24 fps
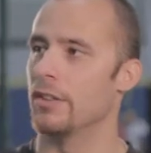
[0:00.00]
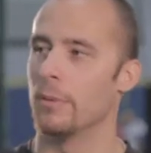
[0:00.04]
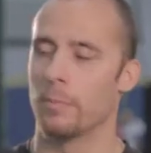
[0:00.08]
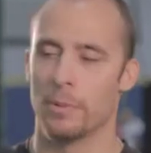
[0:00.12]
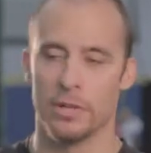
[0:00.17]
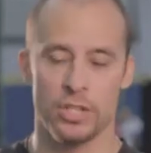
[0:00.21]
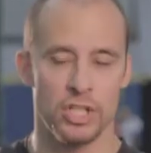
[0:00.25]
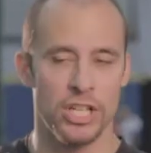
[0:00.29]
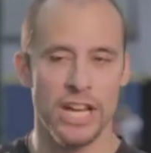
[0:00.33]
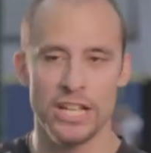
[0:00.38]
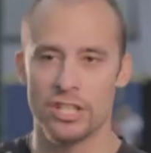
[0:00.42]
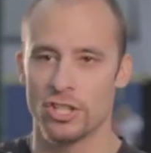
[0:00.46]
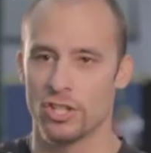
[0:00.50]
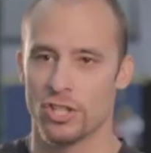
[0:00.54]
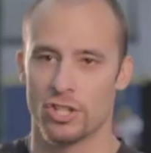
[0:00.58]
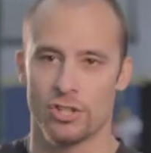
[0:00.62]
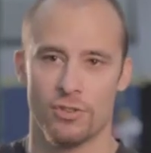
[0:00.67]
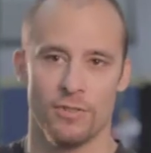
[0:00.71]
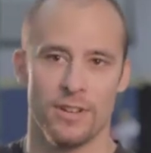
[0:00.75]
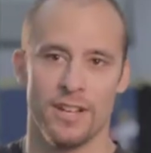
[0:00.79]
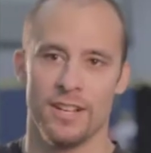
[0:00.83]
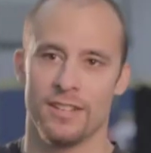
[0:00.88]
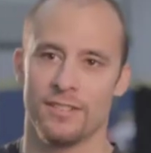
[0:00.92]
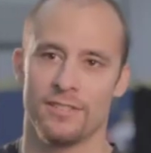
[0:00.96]
The projection
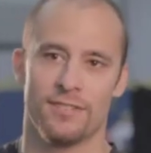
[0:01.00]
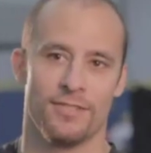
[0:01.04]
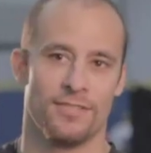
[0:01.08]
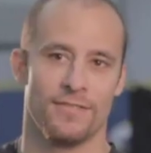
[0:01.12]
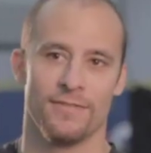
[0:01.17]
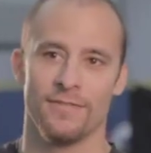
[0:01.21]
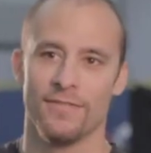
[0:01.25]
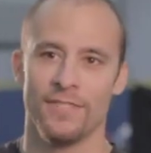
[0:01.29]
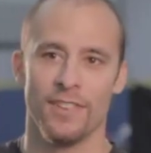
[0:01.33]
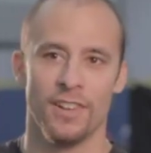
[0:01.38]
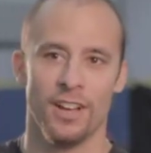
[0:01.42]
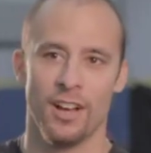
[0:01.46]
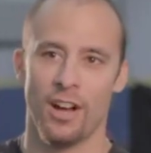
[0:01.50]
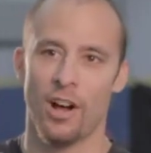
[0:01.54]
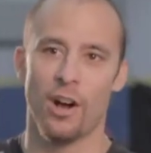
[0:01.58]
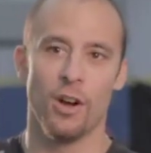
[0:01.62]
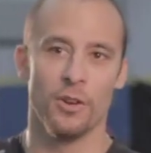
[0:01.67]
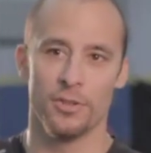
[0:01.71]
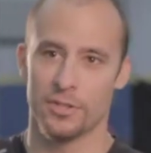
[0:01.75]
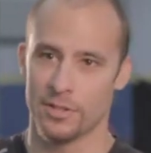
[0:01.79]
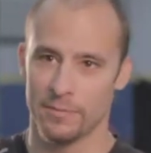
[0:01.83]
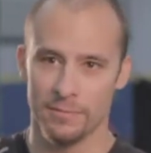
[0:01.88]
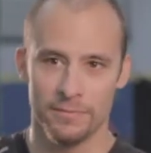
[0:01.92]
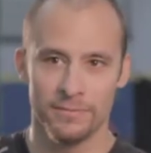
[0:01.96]
screen's
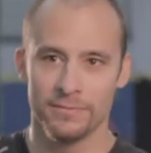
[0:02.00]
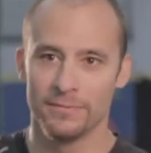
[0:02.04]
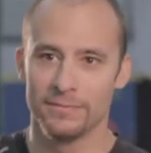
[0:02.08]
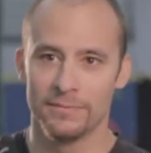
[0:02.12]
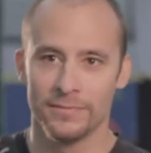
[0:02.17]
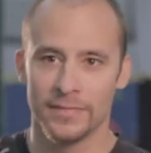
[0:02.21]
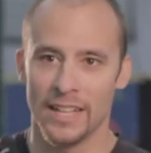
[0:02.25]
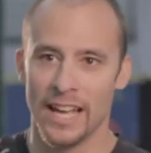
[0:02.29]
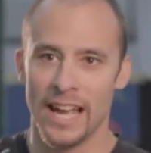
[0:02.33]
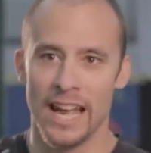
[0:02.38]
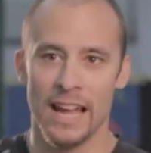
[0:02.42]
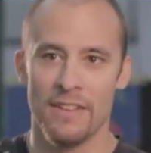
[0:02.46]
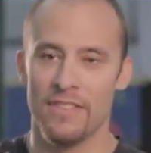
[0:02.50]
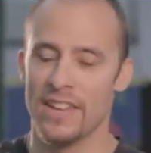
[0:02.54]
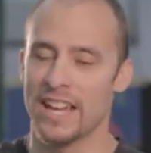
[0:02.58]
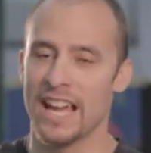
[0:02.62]
awesome to have.